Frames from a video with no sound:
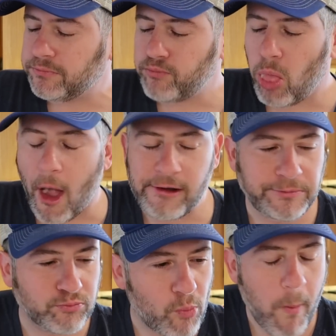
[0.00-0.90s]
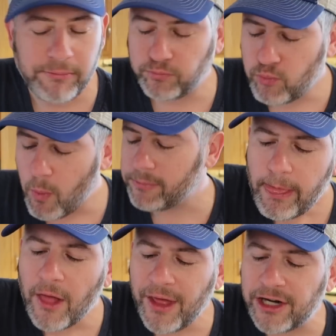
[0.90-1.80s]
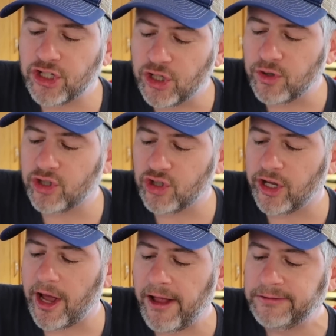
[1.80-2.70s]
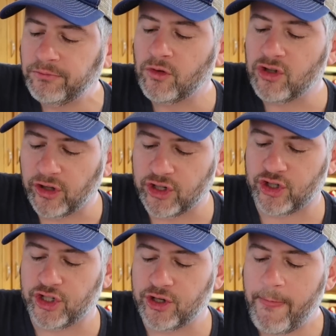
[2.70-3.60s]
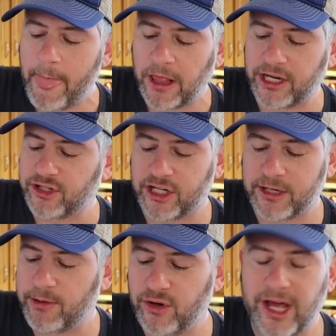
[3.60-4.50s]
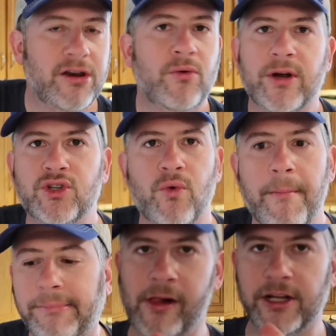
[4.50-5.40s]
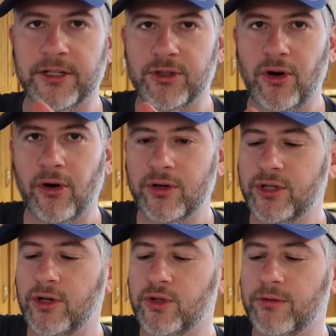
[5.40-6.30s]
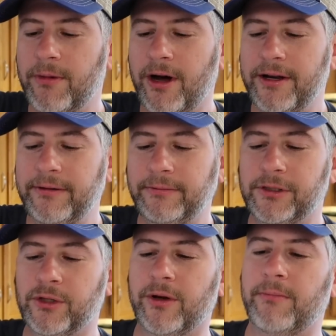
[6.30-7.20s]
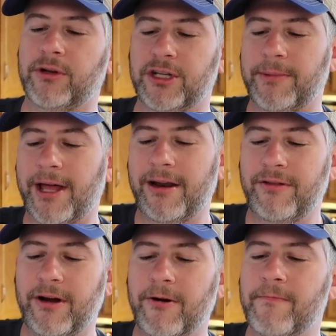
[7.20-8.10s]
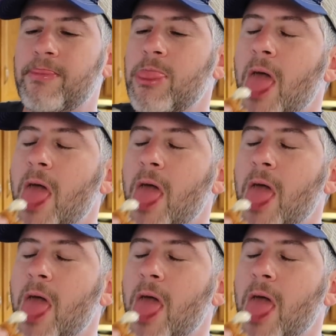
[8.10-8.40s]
Mm. That is seriously delicious. Tastes like something you'd get in a restaurant. I like some tartar sauce with mine, so we're gonna put some of that in there.